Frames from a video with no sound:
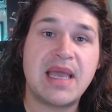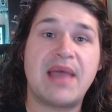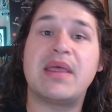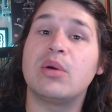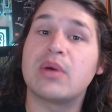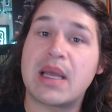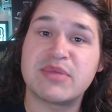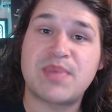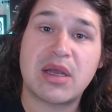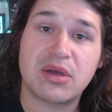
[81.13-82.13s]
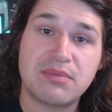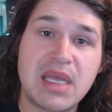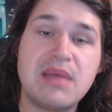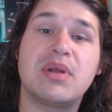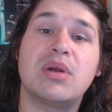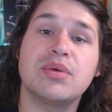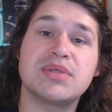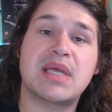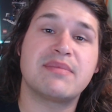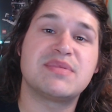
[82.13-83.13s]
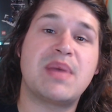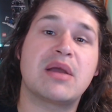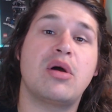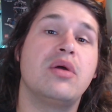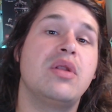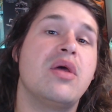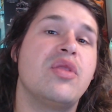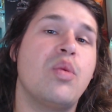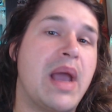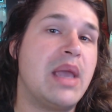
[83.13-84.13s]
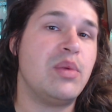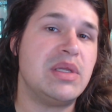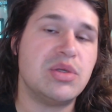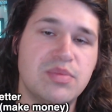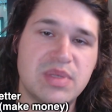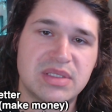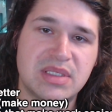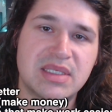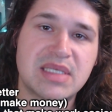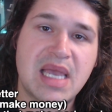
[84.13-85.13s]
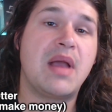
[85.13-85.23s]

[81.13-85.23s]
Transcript: And that all comes back on me, but it also comes back on the way we do business.